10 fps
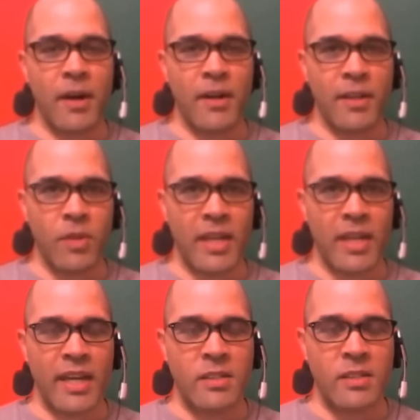in the party
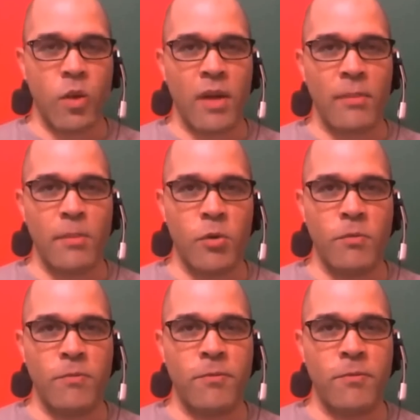only gets one
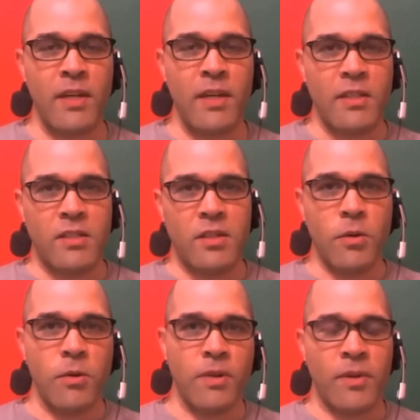move.
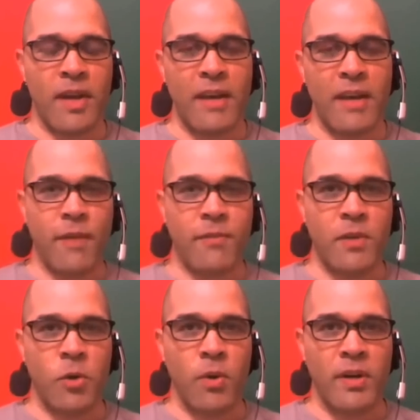So you kind of have
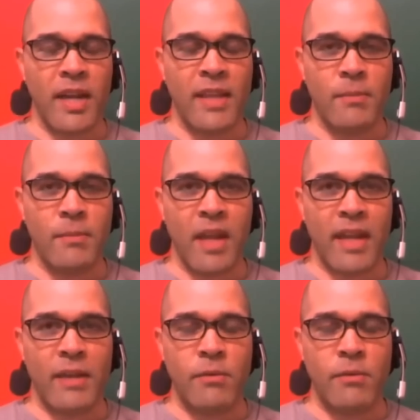to coordinate them like